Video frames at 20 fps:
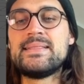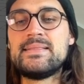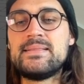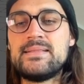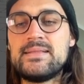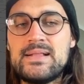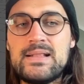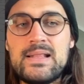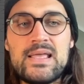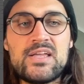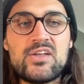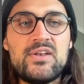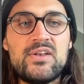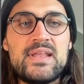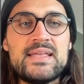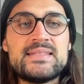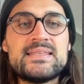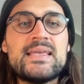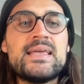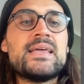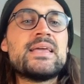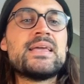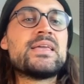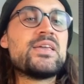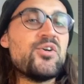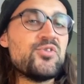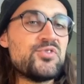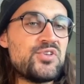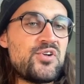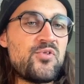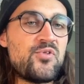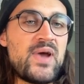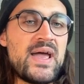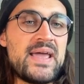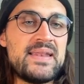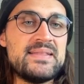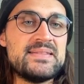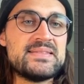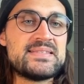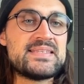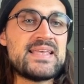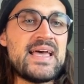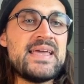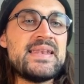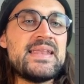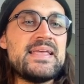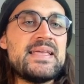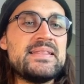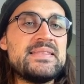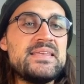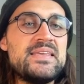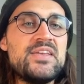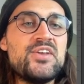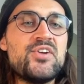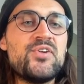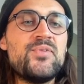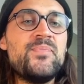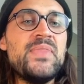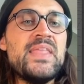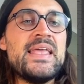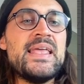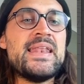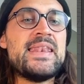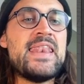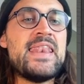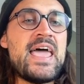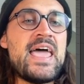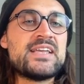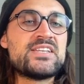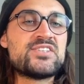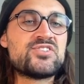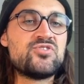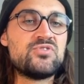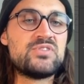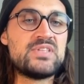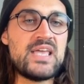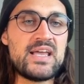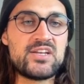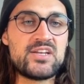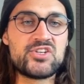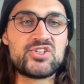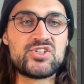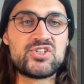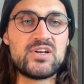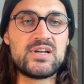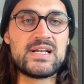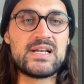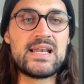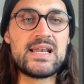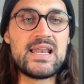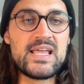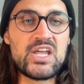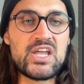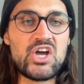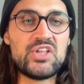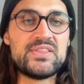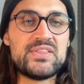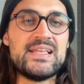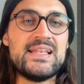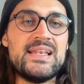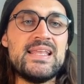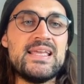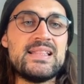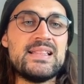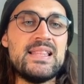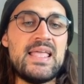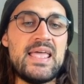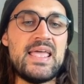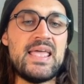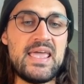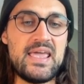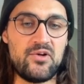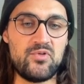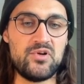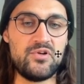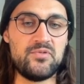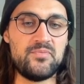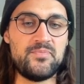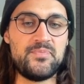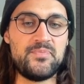click on it, go to the right hand side and here next to texture, click on the little arrow.